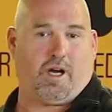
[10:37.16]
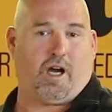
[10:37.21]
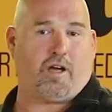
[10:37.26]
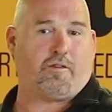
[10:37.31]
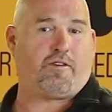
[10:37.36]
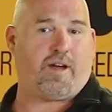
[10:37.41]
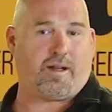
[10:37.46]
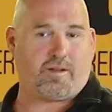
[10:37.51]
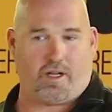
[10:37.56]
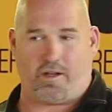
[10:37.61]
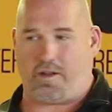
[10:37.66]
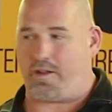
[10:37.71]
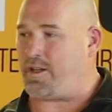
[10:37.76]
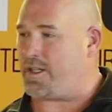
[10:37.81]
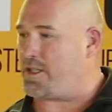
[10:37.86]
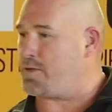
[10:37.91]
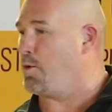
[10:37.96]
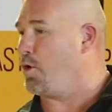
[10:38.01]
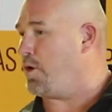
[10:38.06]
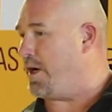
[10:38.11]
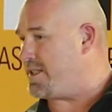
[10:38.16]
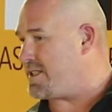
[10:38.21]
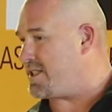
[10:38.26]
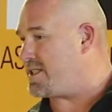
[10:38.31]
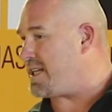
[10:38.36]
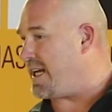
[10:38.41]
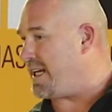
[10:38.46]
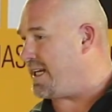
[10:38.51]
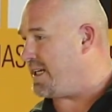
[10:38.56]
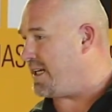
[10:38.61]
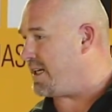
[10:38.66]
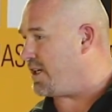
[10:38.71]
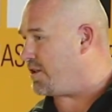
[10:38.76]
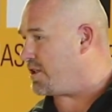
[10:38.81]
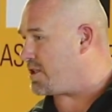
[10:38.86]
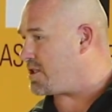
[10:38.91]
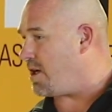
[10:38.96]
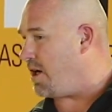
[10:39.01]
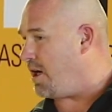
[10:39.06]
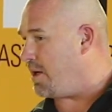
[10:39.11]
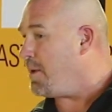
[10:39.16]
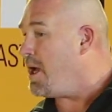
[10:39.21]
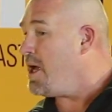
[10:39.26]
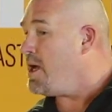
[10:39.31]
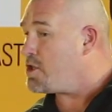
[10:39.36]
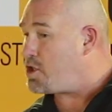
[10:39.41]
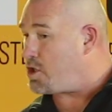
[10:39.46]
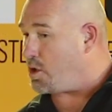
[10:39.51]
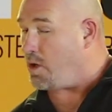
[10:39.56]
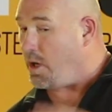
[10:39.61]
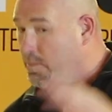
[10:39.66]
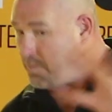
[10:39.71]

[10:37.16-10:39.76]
I found other things more entertaining at the time. So